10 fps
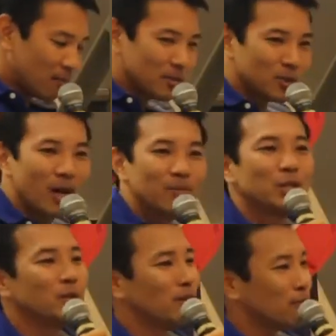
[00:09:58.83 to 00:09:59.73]
So I'm
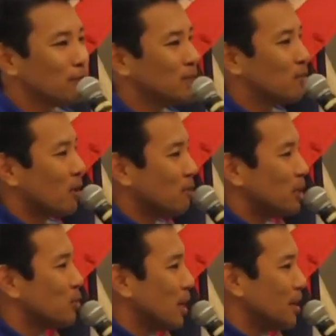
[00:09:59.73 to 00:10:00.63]
shooting for somewhere
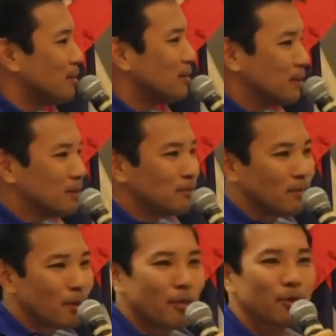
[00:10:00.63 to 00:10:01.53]
between
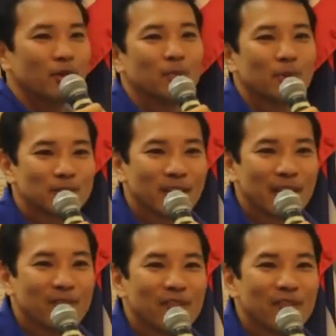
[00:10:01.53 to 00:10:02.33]
30% and